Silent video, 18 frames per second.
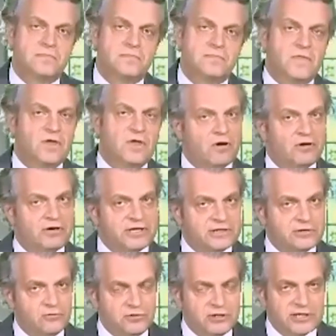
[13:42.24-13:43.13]
Though our
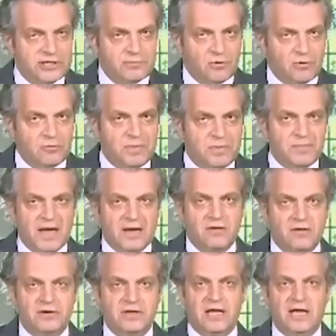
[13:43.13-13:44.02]
students won't be
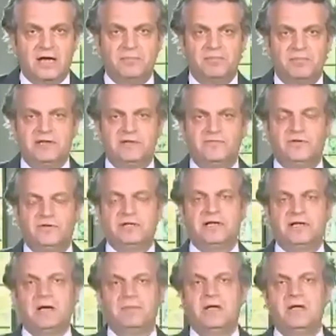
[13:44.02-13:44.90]
back on campus for
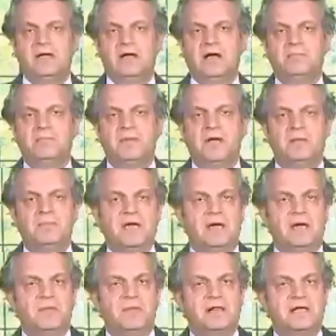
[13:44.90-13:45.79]
this upcoming
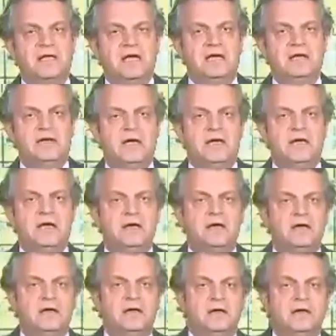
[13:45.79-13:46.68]
MLK Day,
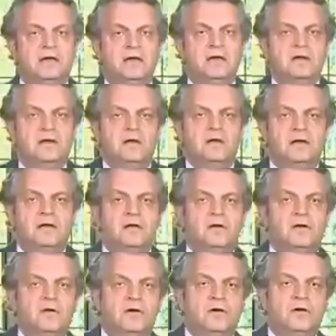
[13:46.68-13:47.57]

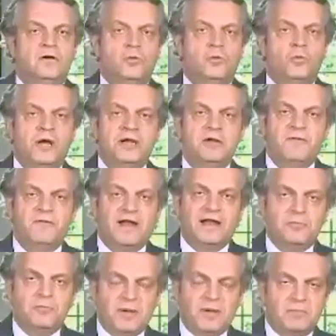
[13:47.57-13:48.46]
we're
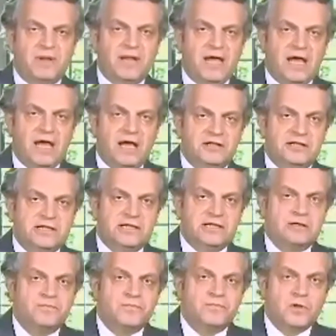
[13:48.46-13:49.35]
developing plans
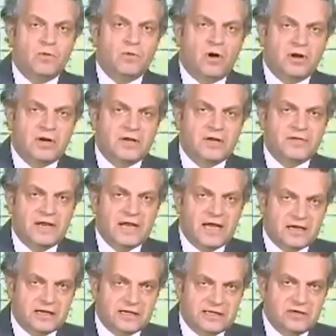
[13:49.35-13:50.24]
to honor the
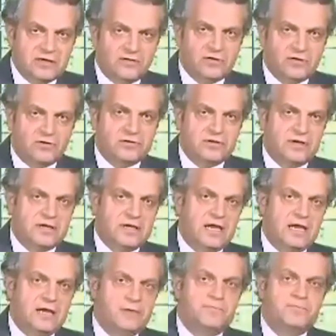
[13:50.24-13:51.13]
legacy of Dr.
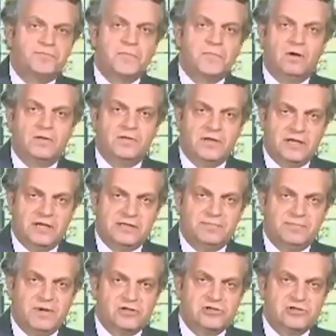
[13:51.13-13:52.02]
King on that
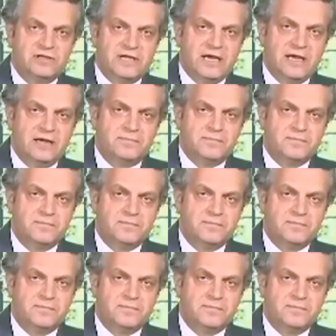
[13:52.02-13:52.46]
special day.